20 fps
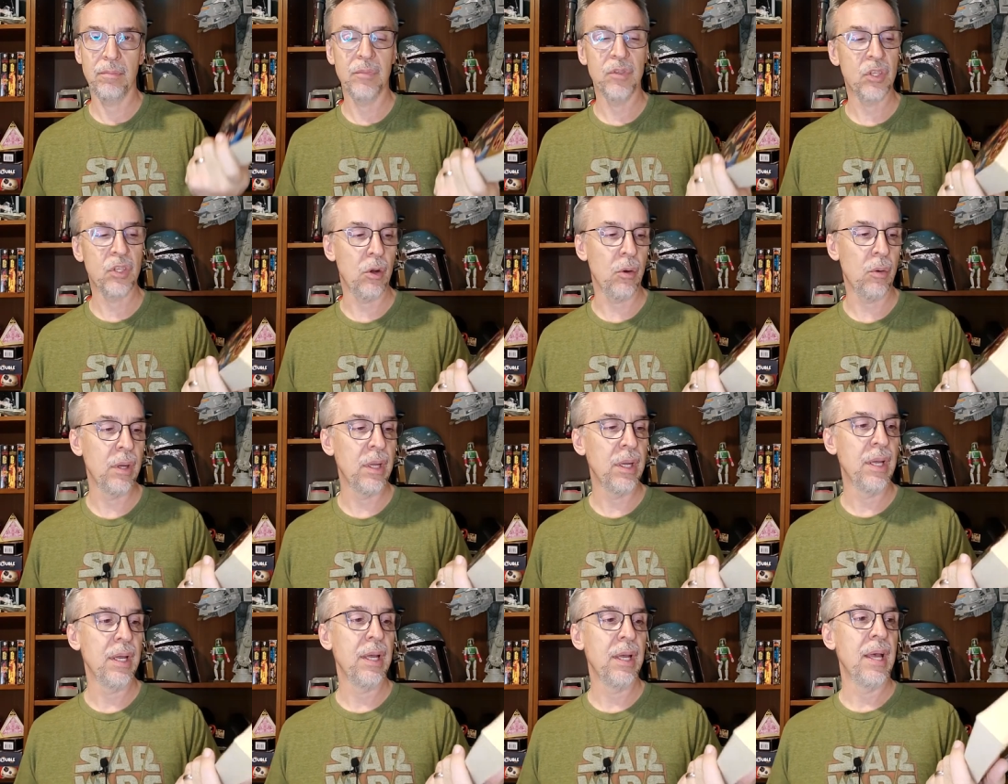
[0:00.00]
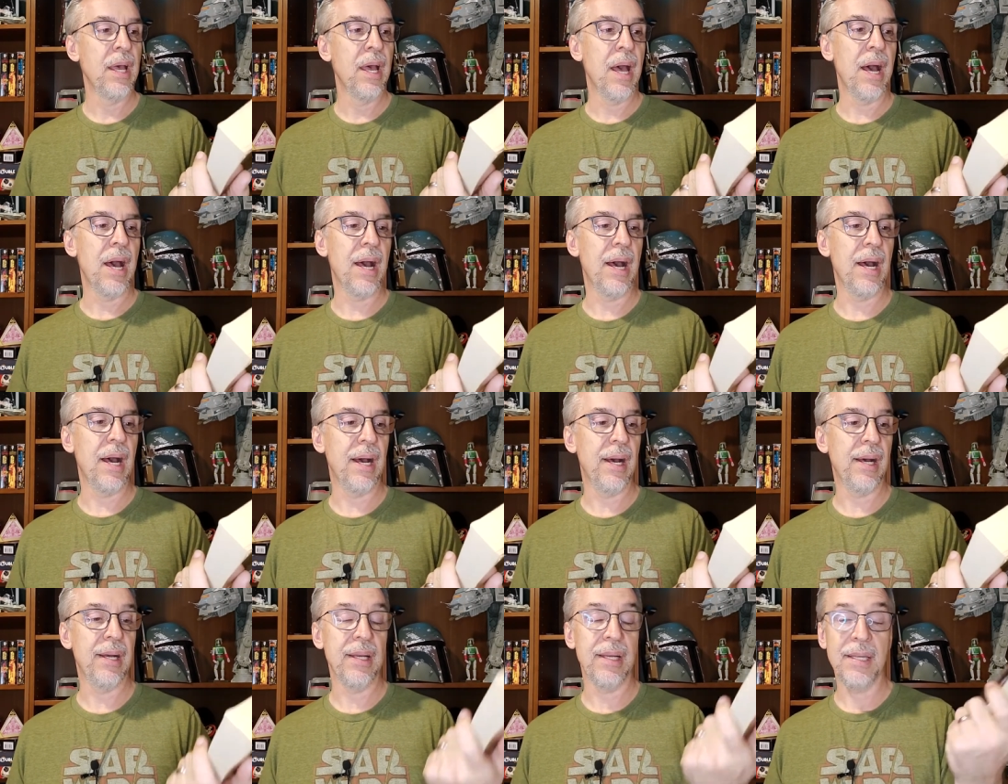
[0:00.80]
So,
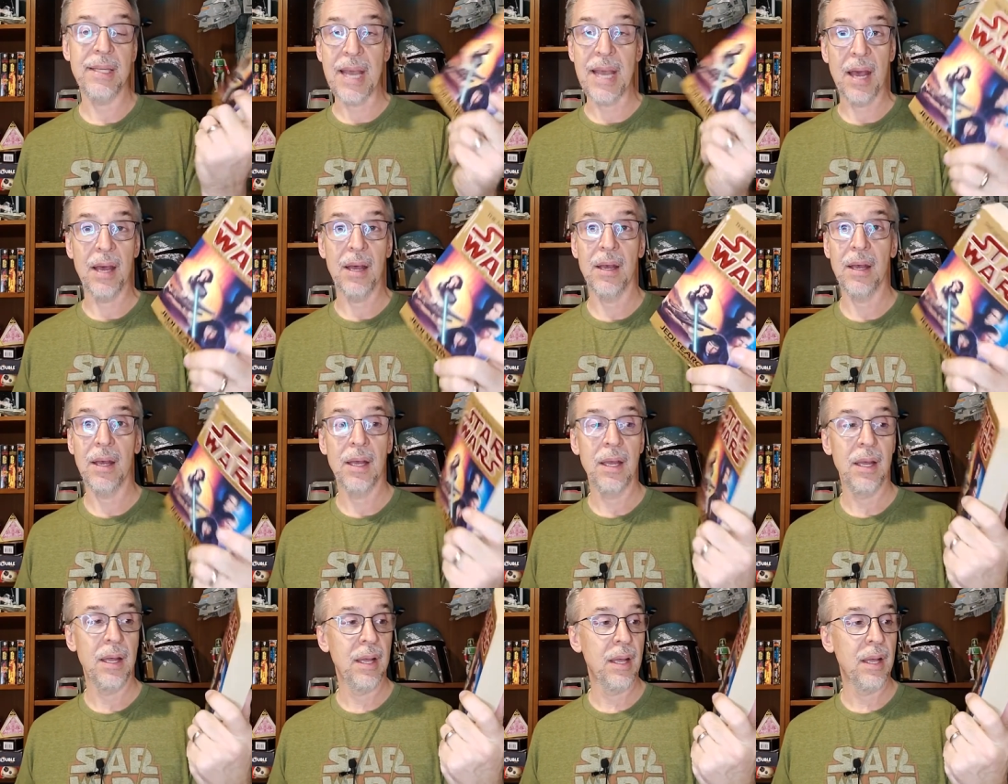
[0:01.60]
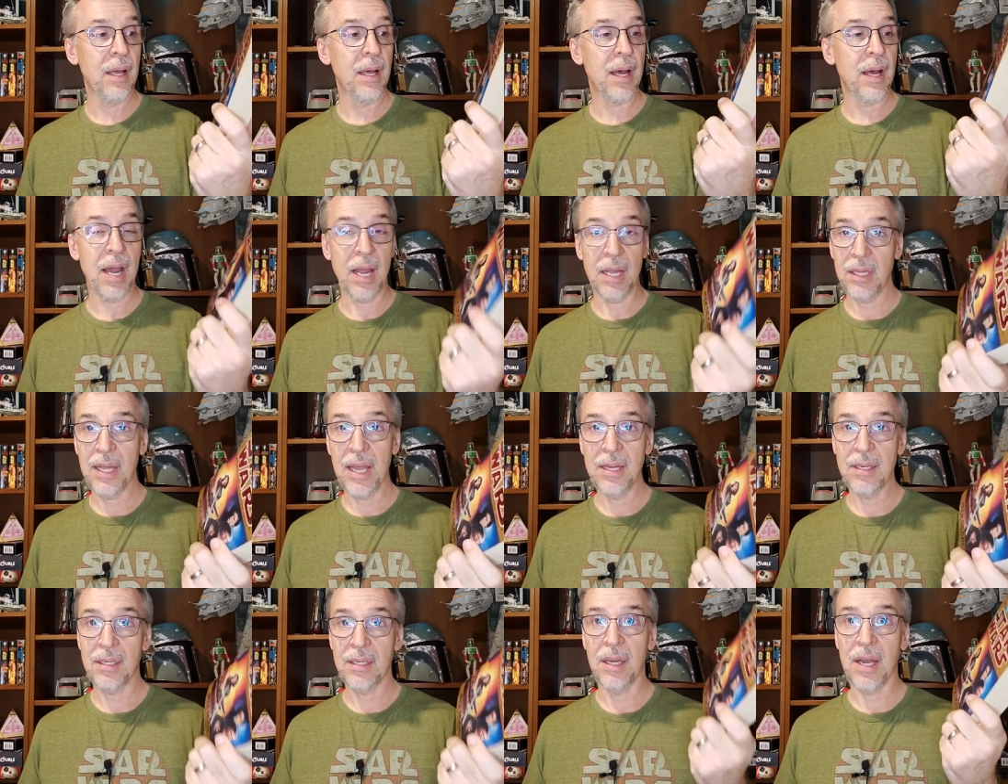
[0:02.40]
uh, yeah, I
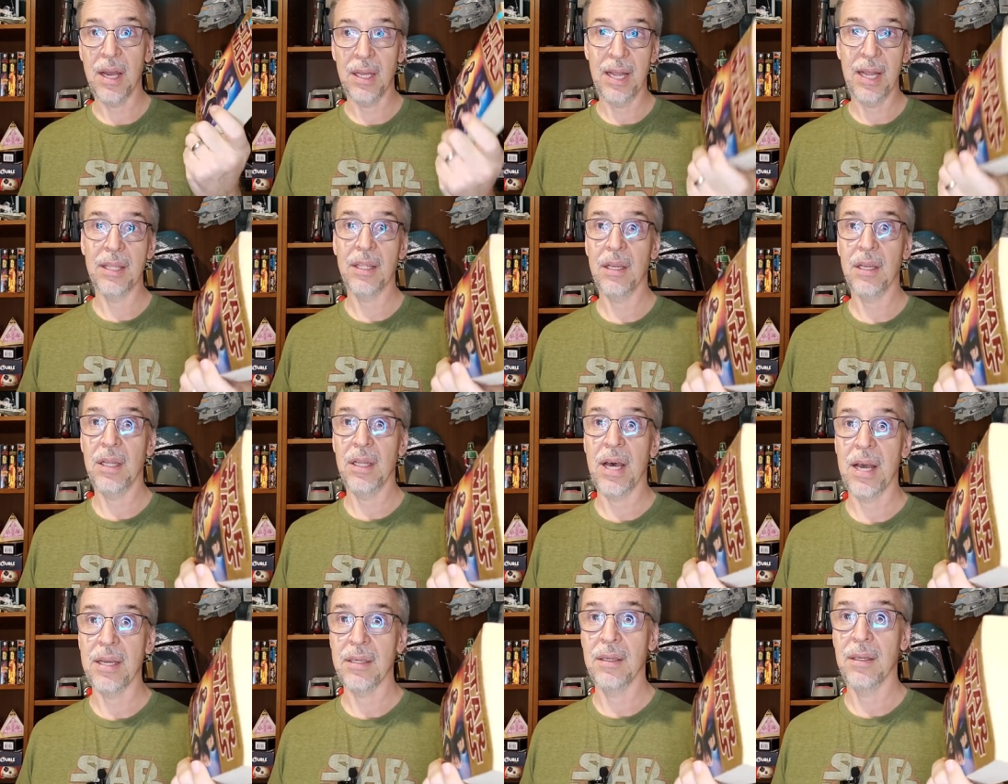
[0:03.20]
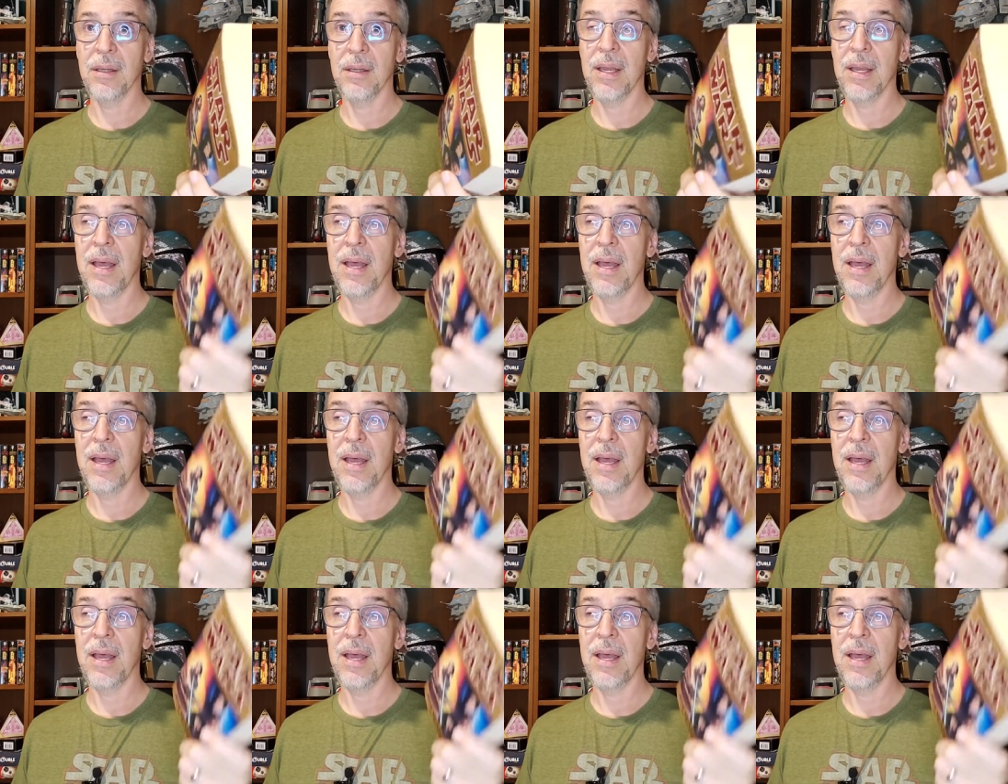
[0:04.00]
liked it. I liked it a lot.